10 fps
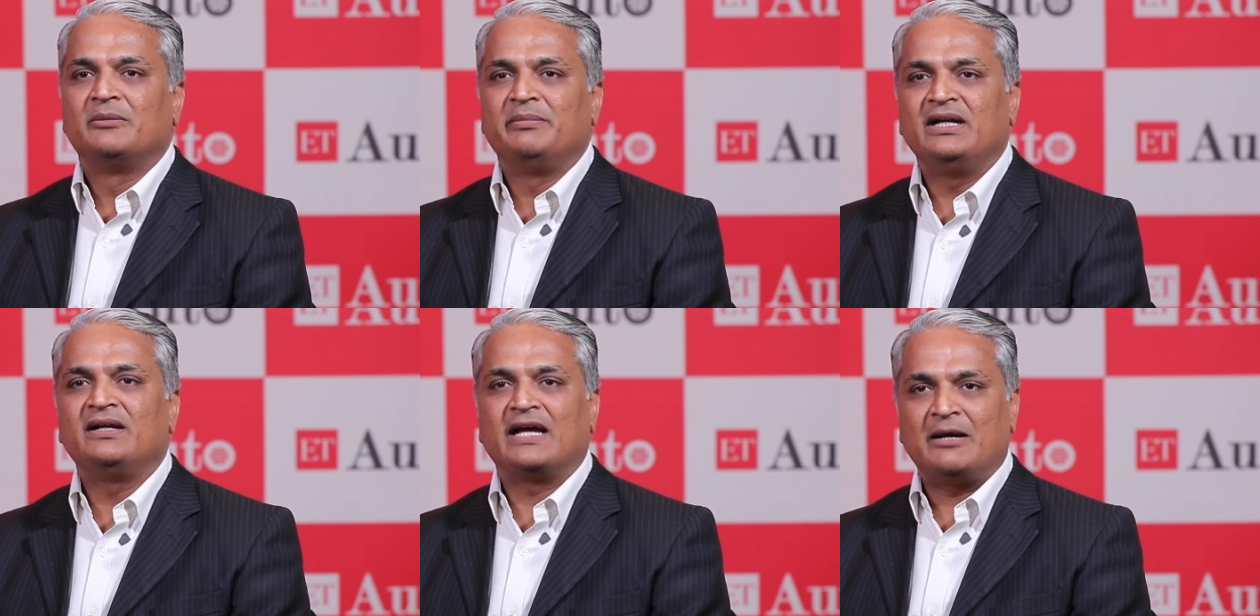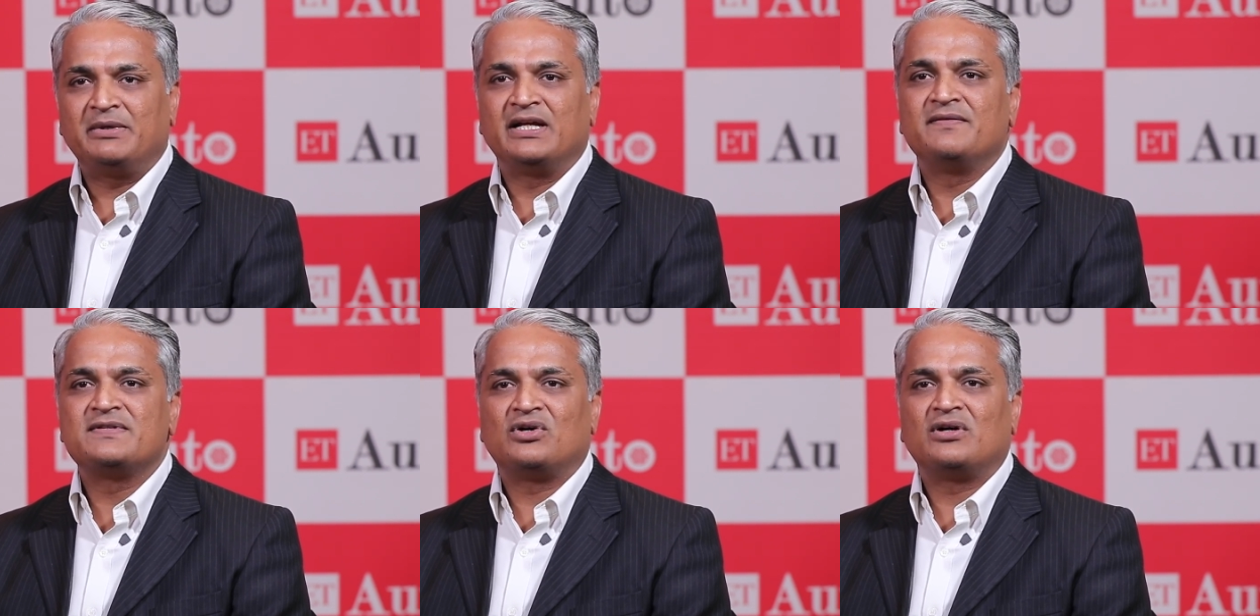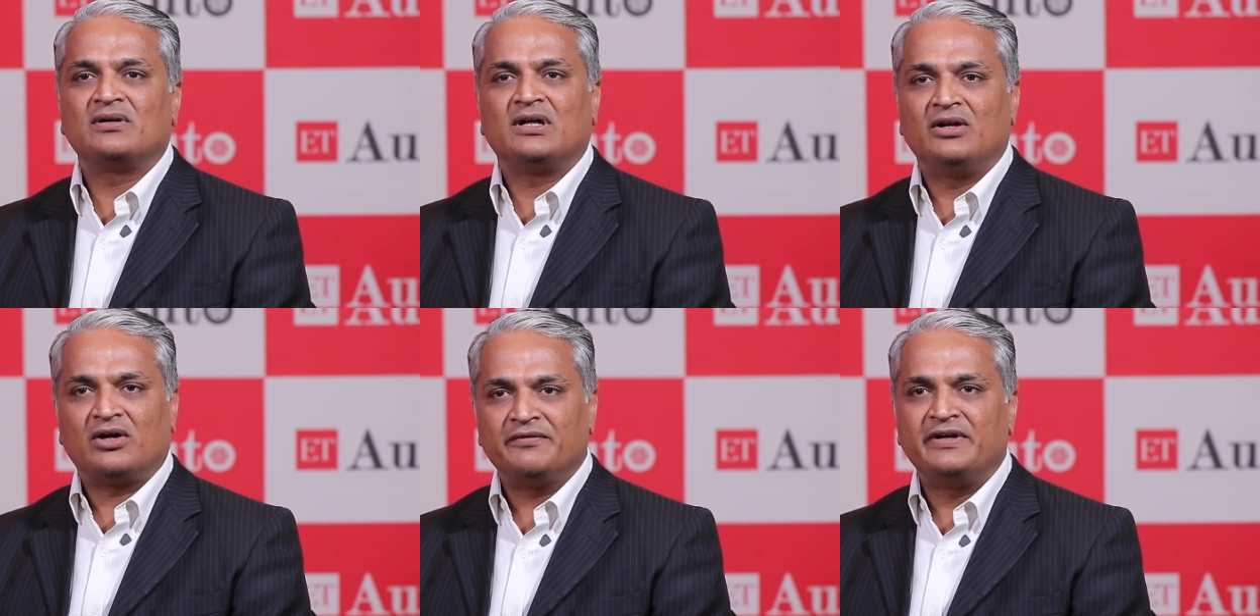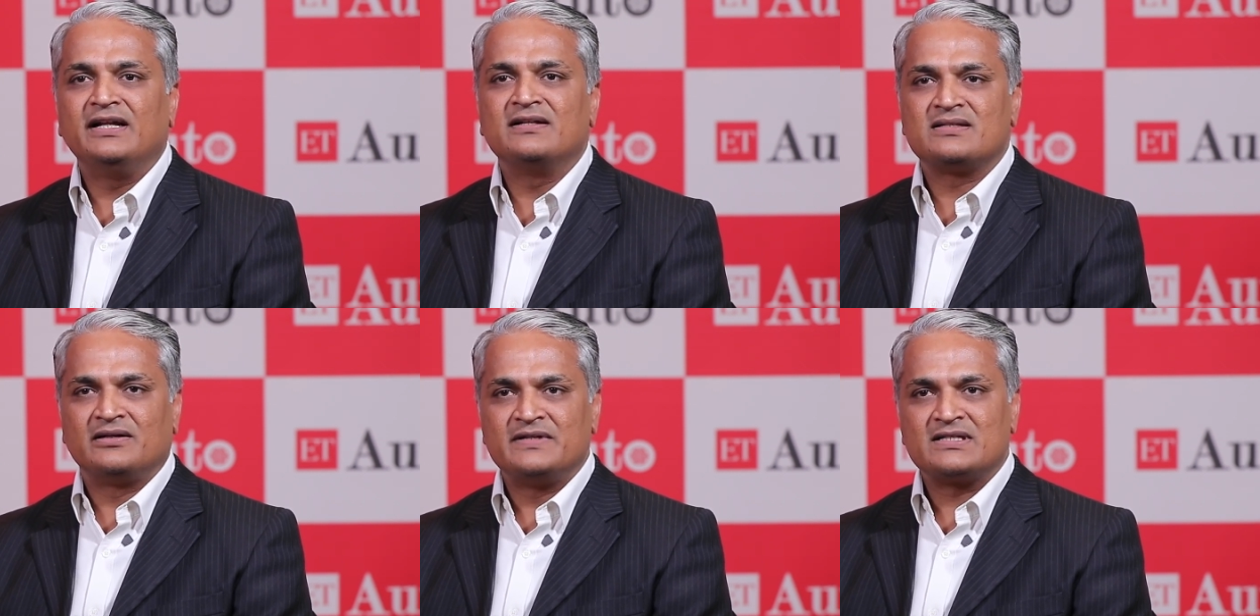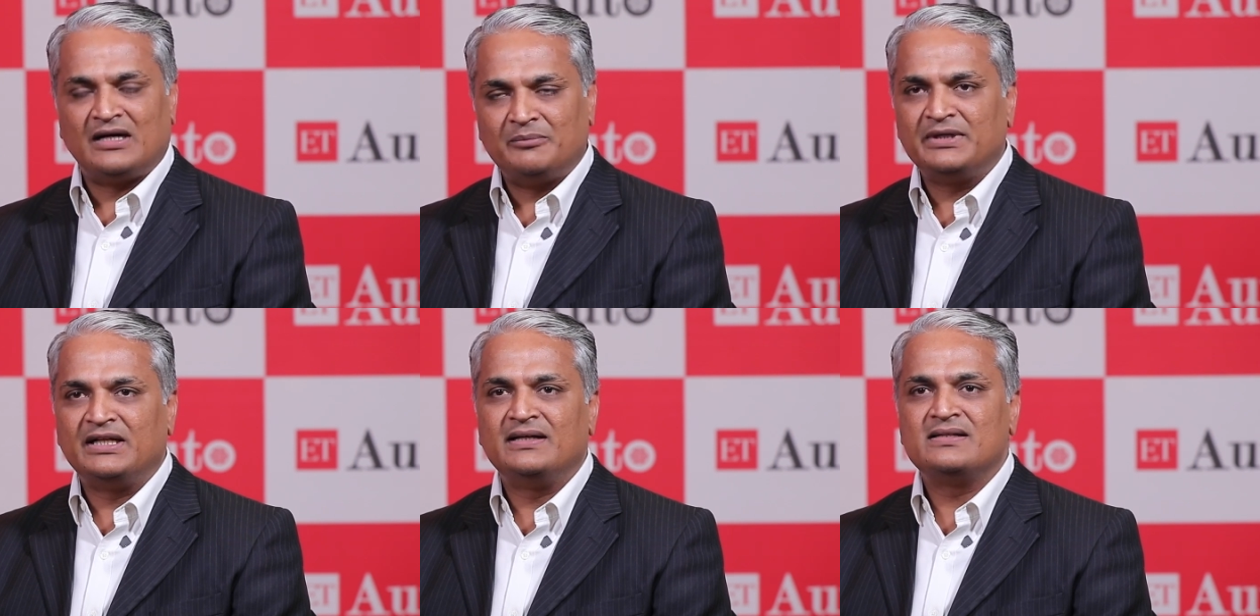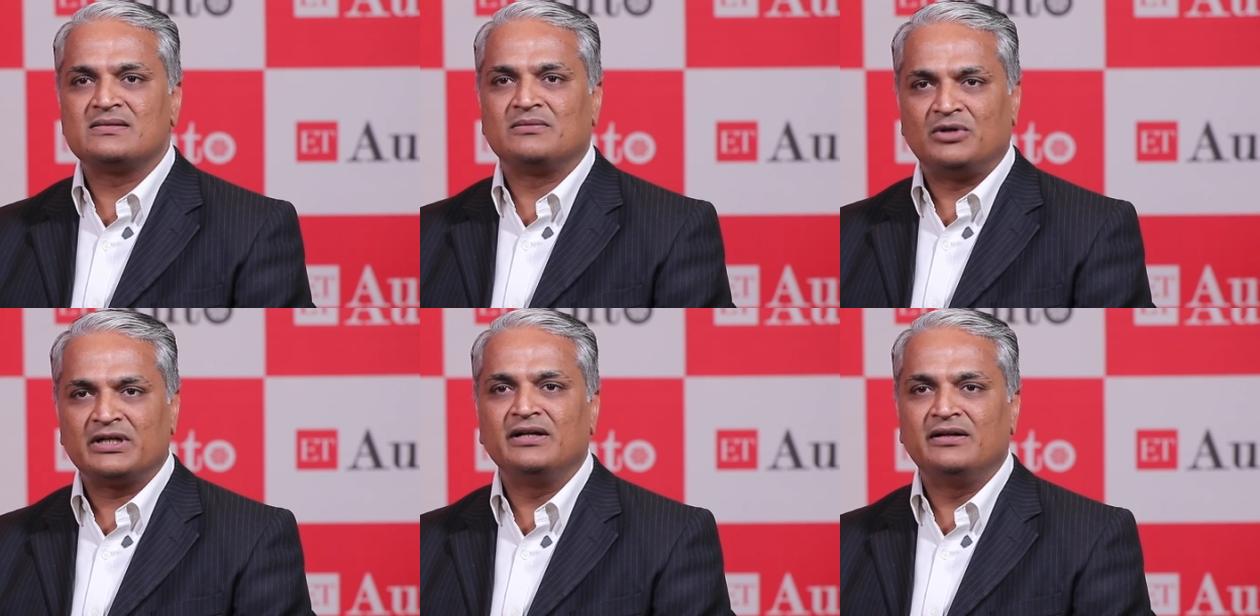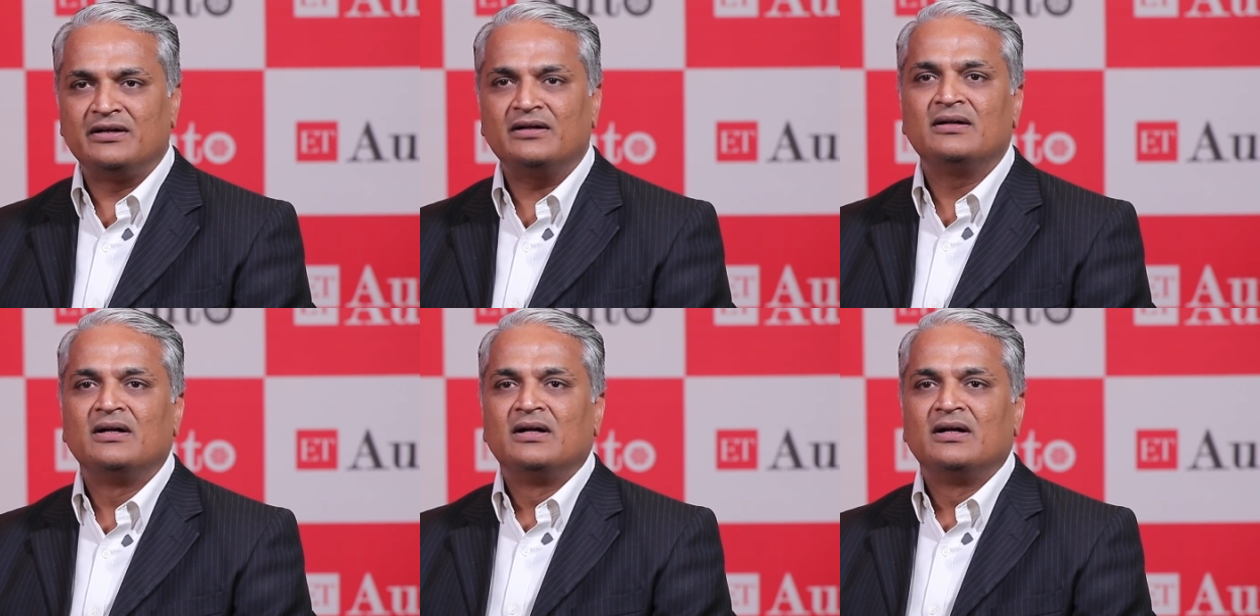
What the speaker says: be it captives or a lot of Indian service companies working here.